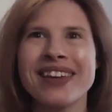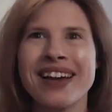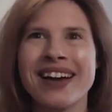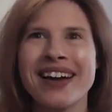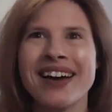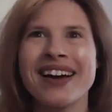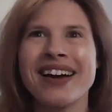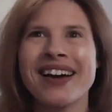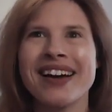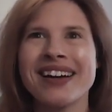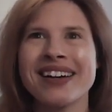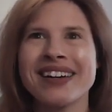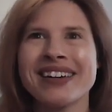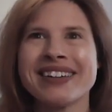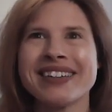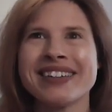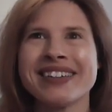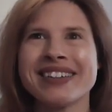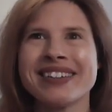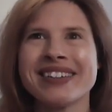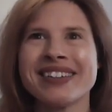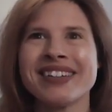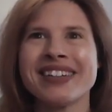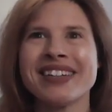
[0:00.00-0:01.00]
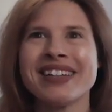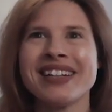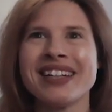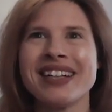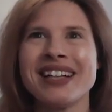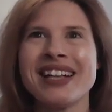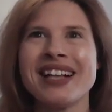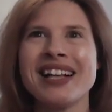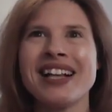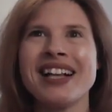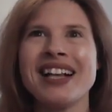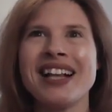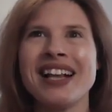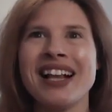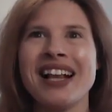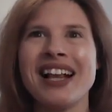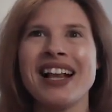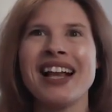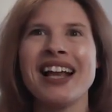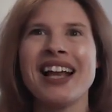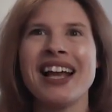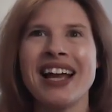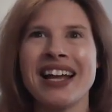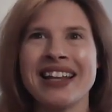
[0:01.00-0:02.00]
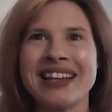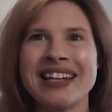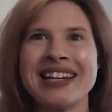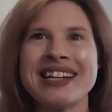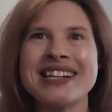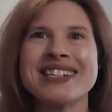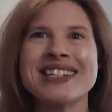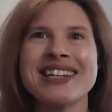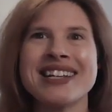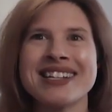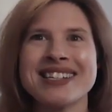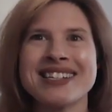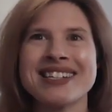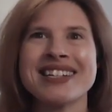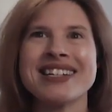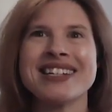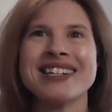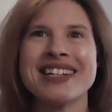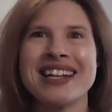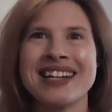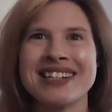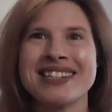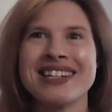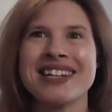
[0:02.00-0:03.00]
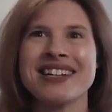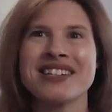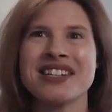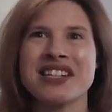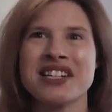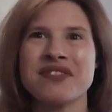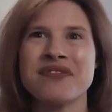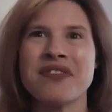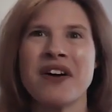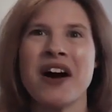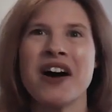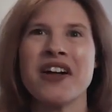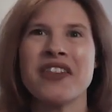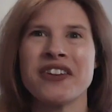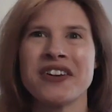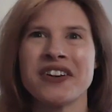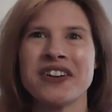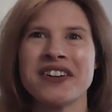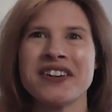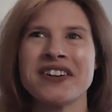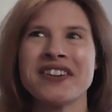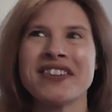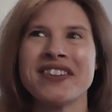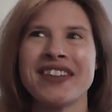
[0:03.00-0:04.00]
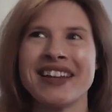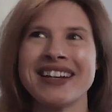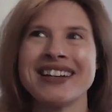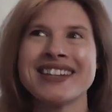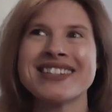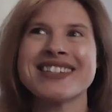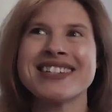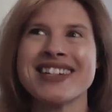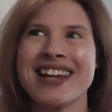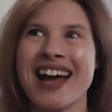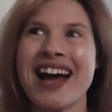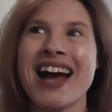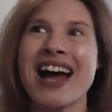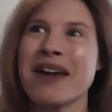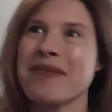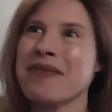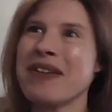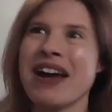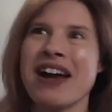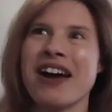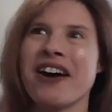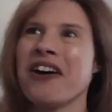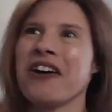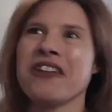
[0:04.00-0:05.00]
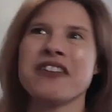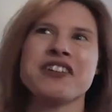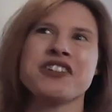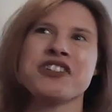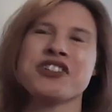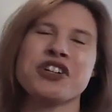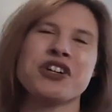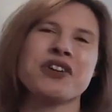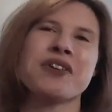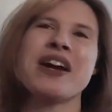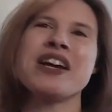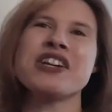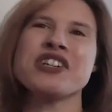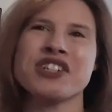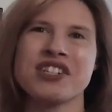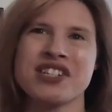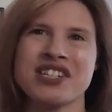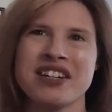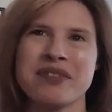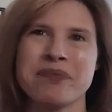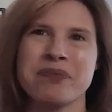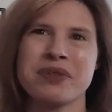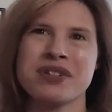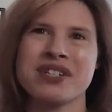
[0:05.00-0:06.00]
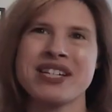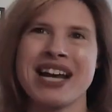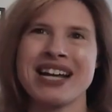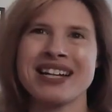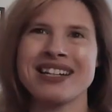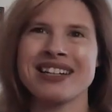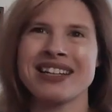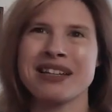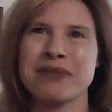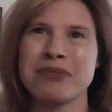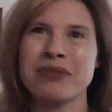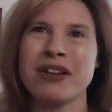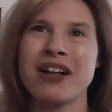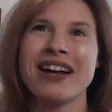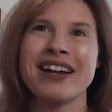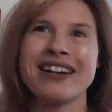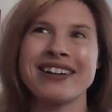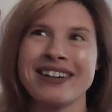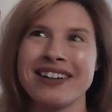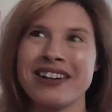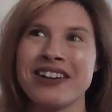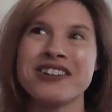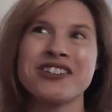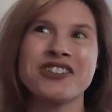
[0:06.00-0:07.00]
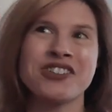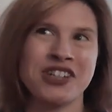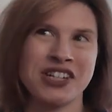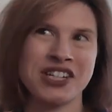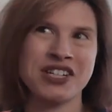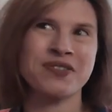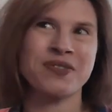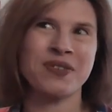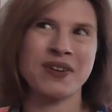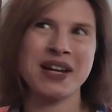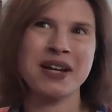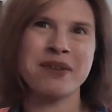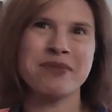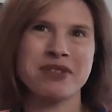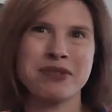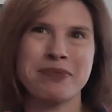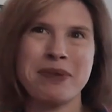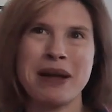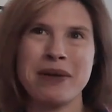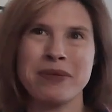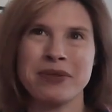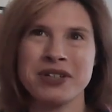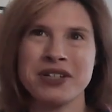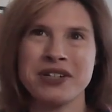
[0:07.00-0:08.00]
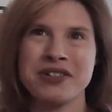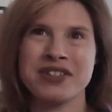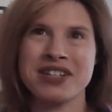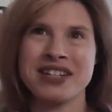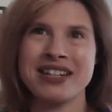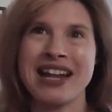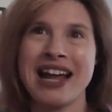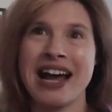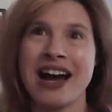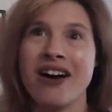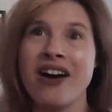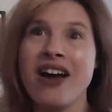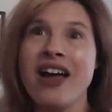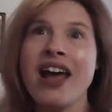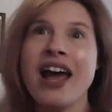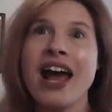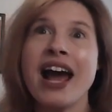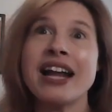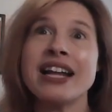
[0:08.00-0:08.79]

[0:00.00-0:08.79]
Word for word: Uh huh. And then he says that he tells his father that it's time. Yeah, all these generations have protected the blood just for him to be able to use it now.